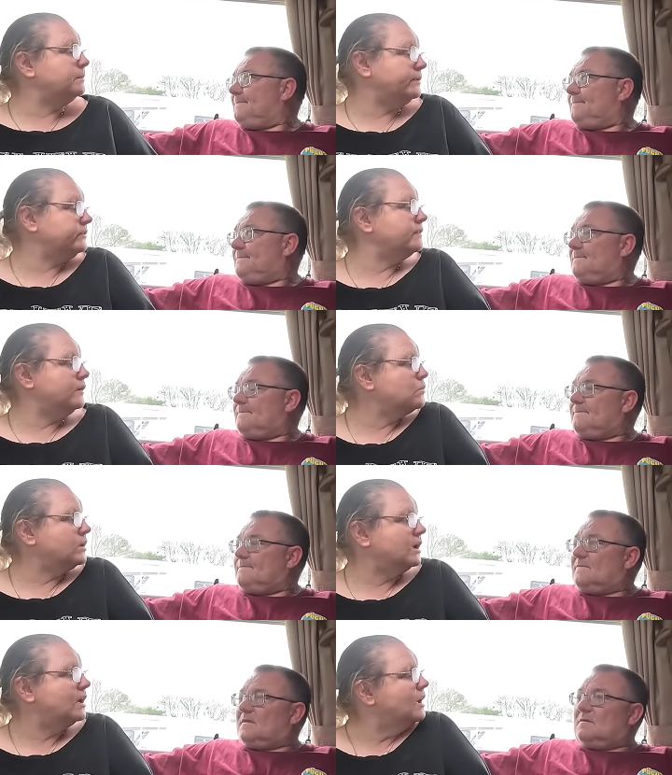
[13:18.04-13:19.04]
Speaker 1: the best in the
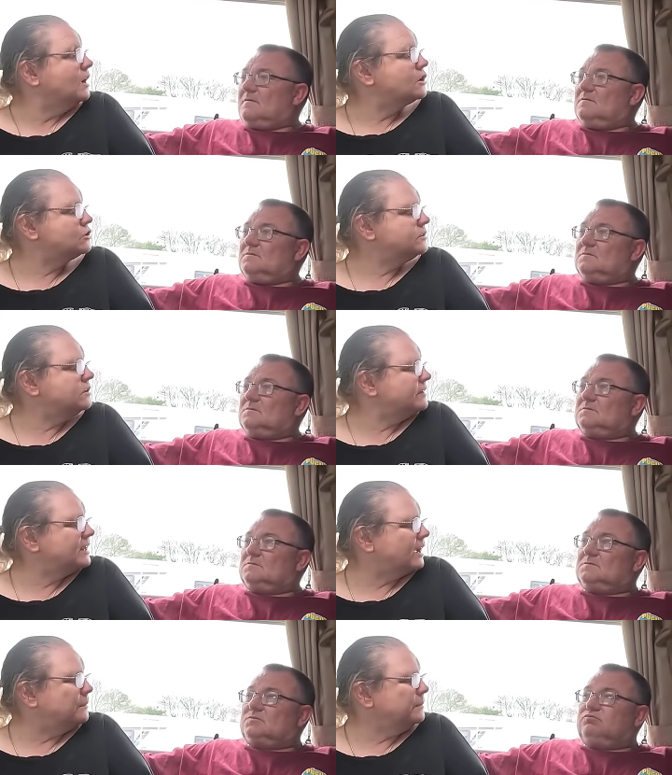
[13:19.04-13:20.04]
UK because we don't
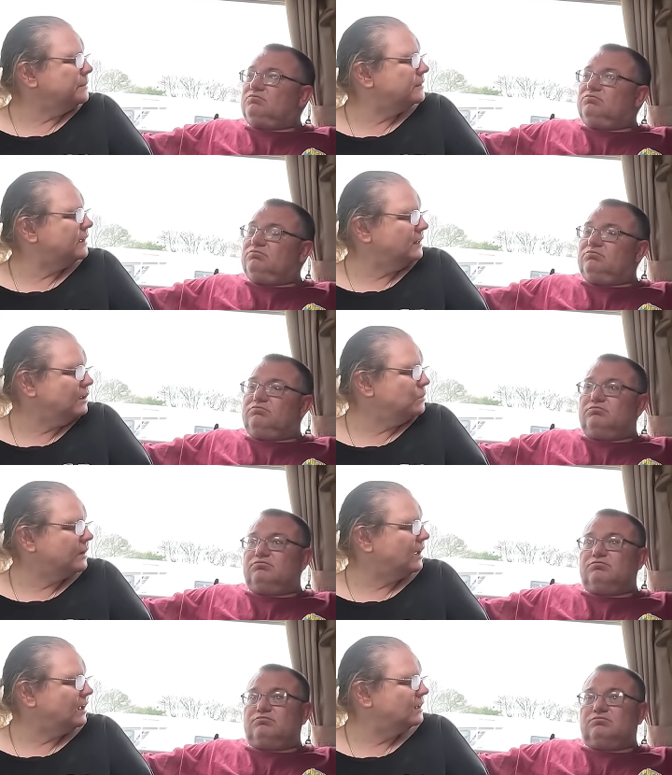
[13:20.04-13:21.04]
really camp in the
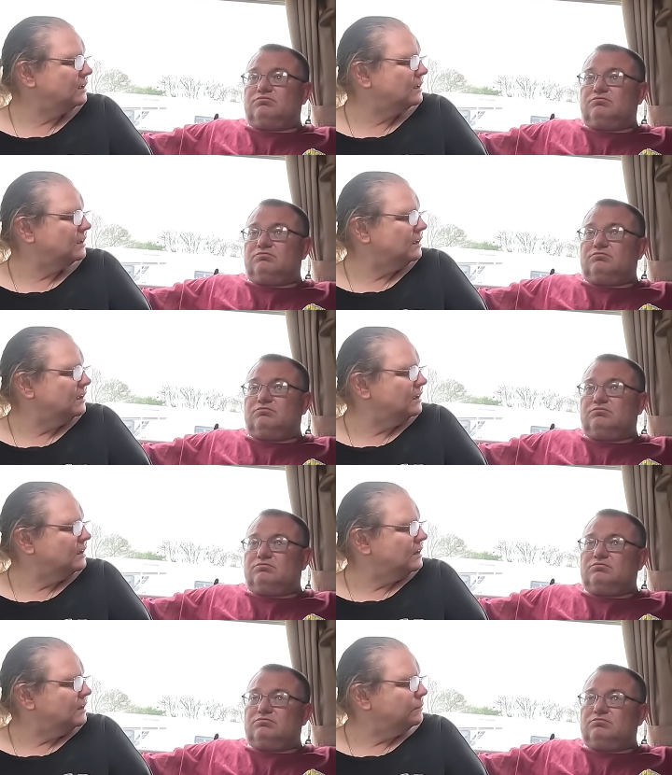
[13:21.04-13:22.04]
UK.
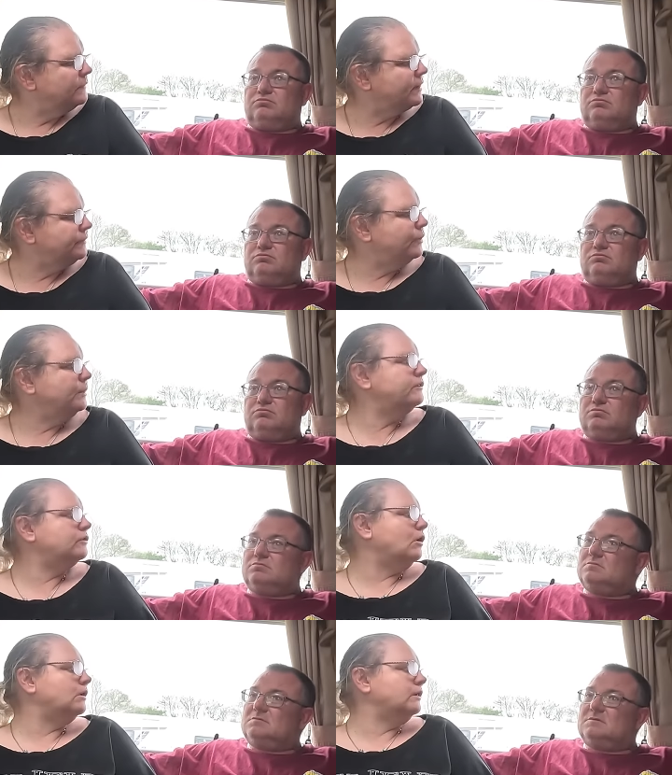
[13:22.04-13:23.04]
We've had a few in
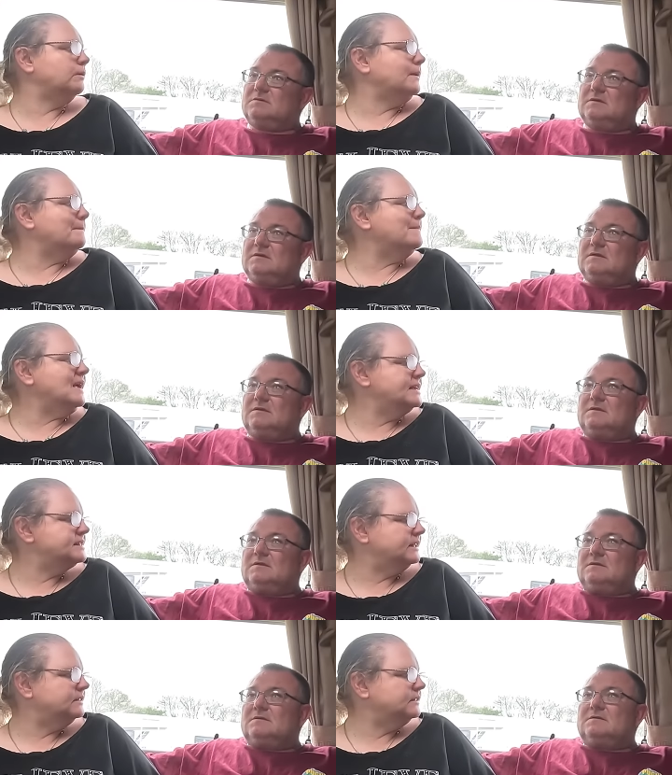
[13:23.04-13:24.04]
Scotland that were amazing.